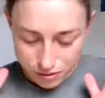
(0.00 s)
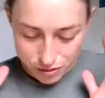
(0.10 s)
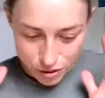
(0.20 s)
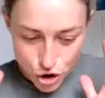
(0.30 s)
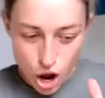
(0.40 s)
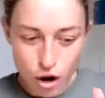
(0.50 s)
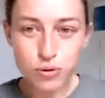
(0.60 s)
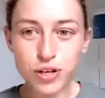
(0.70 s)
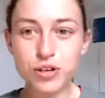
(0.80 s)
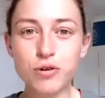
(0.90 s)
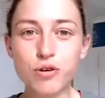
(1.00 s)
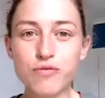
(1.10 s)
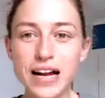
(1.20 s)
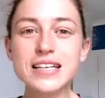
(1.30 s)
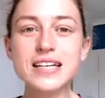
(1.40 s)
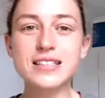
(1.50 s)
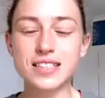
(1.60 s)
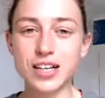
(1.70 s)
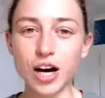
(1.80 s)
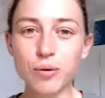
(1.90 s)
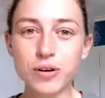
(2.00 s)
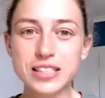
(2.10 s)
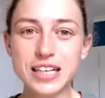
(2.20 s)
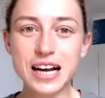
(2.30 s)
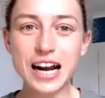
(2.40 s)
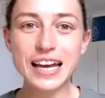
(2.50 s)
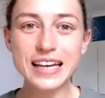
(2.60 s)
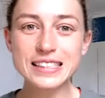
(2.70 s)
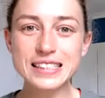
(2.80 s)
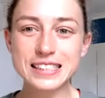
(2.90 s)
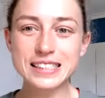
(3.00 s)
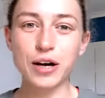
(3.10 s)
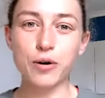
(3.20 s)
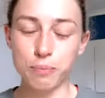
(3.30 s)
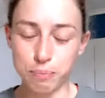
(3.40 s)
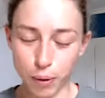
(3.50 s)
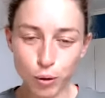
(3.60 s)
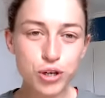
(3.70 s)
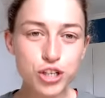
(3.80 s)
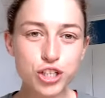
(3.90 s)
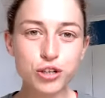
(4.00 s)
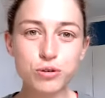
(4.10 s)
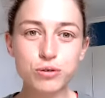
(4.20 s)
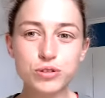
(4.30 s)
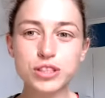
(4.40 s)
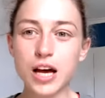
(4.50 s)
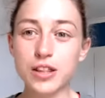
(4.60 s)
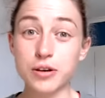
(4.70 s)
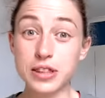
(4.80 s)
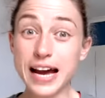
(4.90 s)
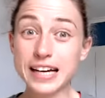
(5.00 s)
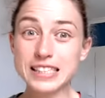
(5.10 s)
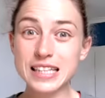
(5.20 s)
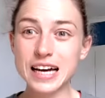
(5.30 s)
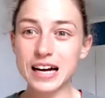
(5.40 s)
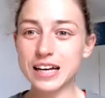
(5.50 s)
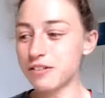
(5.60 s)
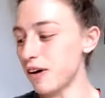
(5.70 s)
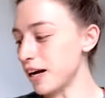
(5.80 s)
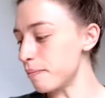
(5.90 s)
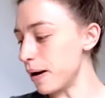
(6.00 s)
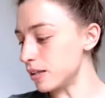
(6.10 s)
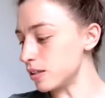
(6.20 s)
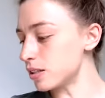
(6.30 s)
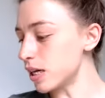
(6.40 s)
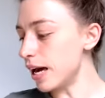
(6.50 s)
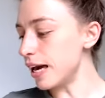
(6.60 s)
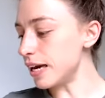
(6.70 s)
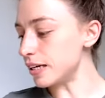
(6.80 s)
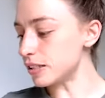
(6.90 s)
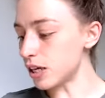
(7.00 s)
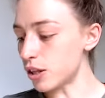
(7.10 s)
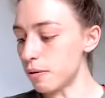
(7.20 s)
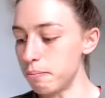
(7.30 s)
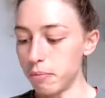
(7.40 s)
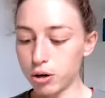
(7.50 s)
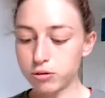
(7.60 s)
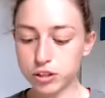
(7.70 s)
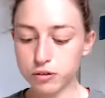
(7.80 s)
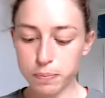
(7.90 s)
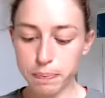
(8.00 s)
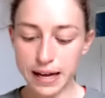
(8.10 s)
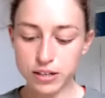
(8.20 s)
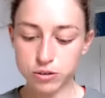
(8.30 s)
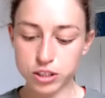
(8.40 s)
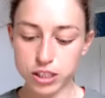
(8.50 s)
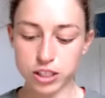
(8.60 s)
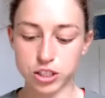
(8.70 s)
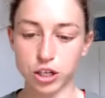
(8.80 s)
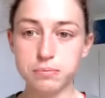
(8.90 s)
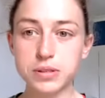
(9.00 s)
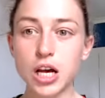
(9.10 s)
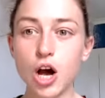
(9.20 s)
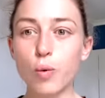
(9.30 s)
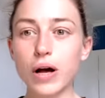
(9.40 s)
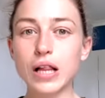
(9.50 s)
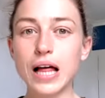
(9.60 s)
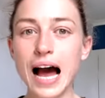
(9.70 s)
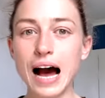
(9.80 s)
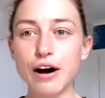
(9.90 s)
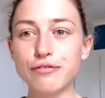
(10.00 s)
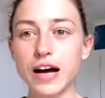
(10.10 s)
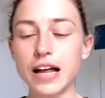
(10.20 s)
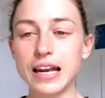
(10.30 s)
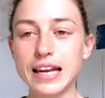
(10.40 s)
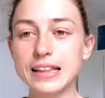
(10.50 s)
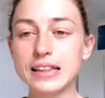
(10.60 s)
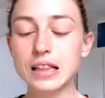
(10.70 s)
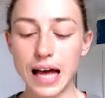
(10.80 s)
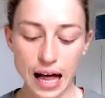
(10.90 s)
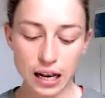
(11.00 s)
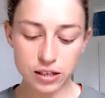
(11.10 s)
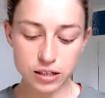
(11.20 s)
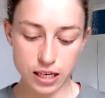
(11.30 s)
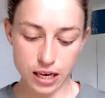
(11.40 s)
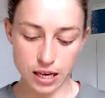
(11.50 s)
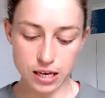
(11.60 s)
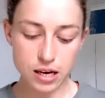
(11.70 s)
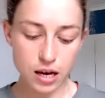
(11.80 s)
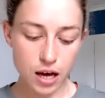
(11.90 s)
know that you are ready to go on to cleats, both shoes, the next thing I can recommend is that most of the pedal systems will have a little Allen key